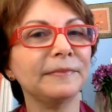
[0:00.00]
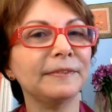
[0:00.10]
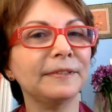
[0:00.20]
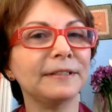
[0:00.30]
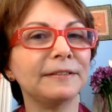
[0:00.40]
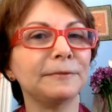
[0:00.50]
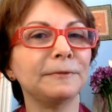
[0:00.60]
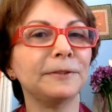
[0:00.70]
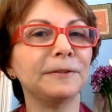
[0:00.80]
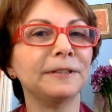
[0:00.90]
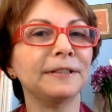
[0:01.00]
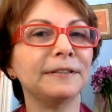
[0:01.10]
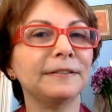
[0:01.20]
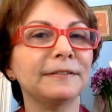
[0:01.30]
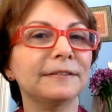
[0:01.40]
it's a road
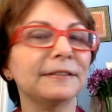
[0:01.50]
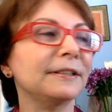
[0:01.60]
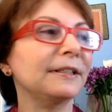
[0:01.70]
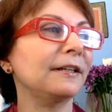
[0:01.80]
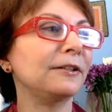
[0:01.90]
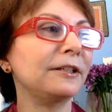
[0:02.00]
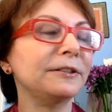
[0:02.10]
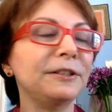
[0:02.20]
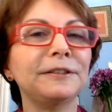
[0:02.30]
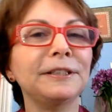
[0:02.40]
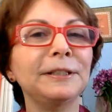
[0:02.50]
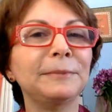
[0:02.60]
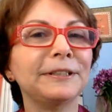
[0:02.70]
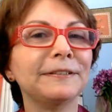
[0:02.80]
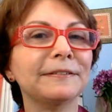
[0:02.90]
that's a long journey,
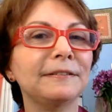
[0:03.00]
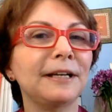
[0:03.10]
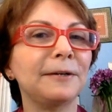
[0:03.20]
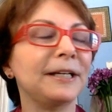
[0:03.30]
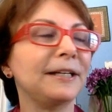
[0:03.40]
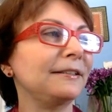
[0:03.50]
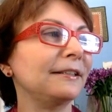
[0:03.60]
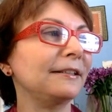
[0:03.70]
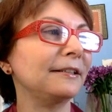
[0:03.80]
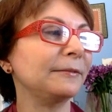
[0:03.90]
but it's now ended.